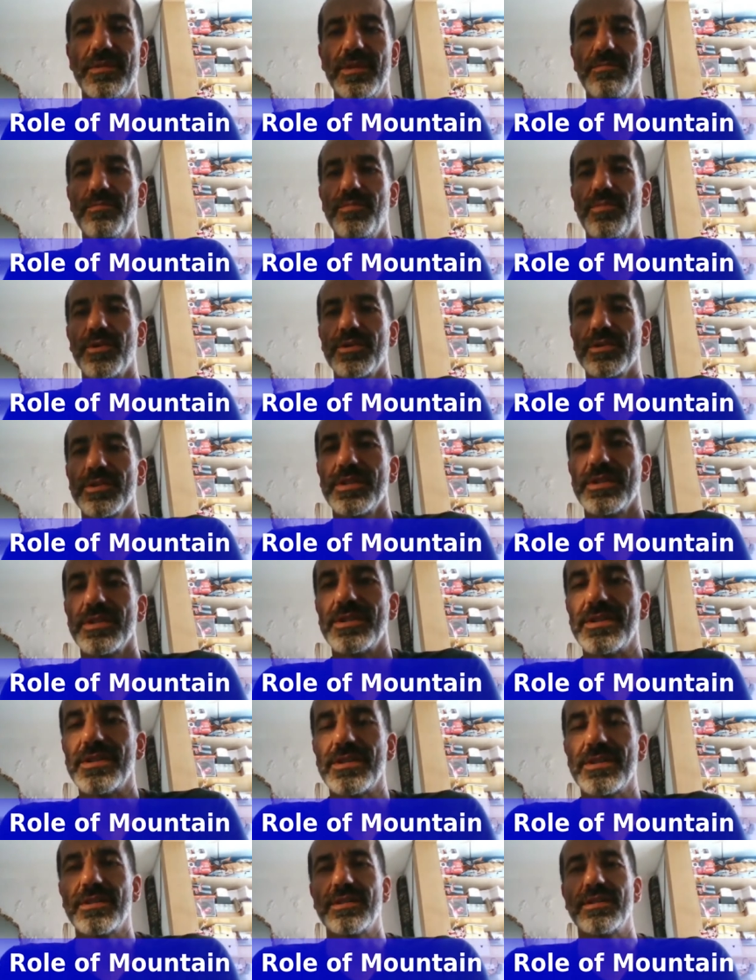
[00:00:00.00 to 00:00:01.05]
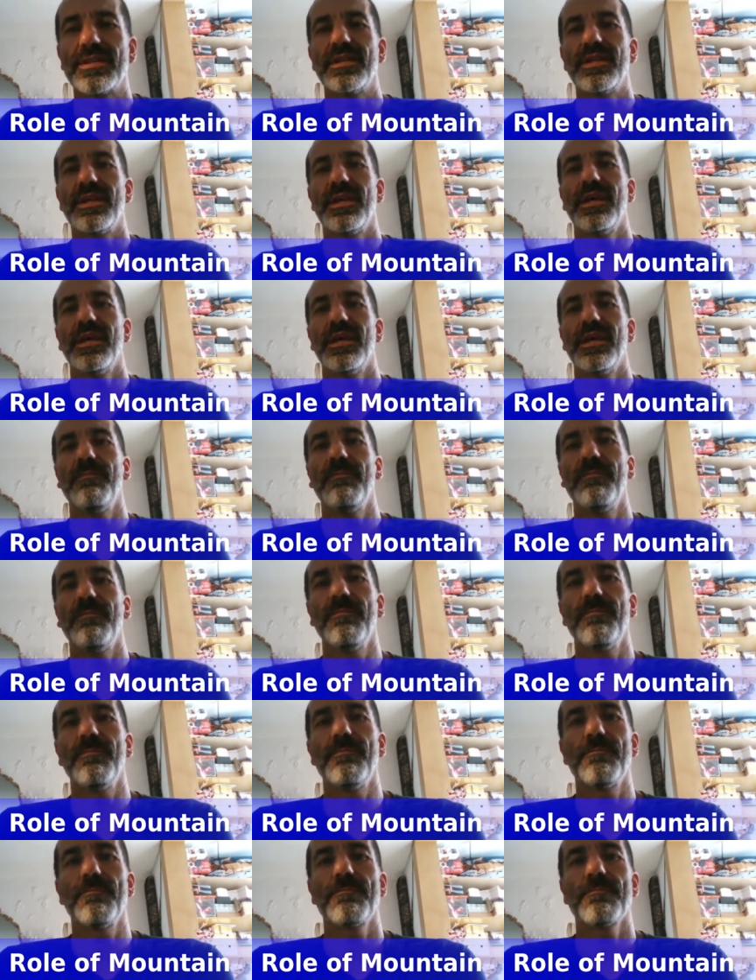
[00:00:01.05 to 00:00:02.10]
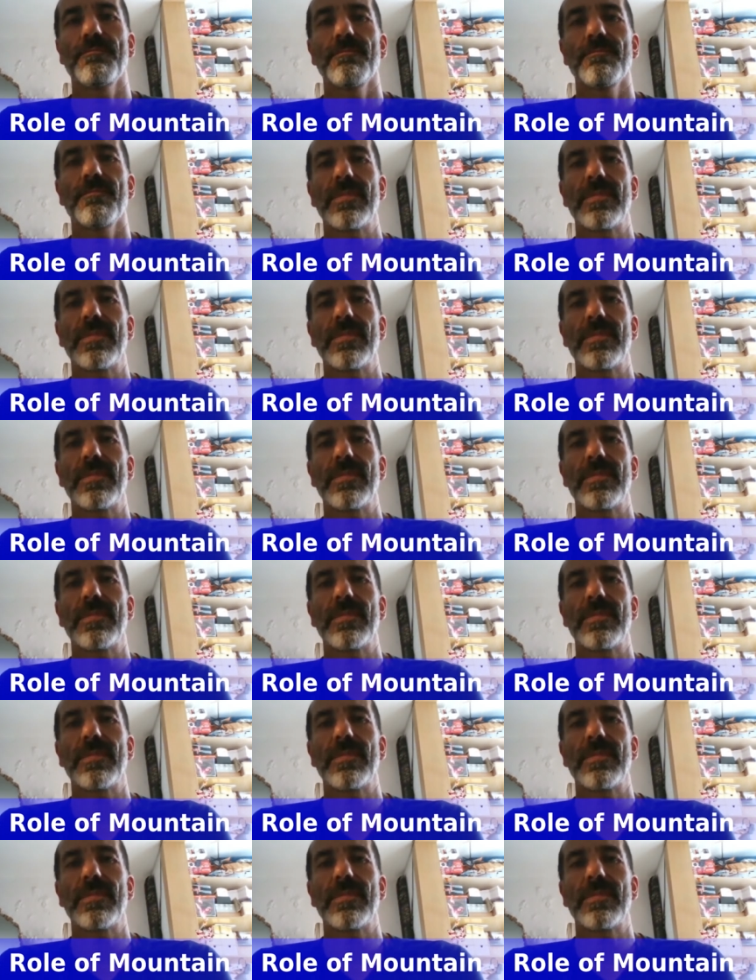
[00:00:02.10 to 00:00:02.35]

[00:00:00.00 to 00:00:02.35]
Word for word: important um,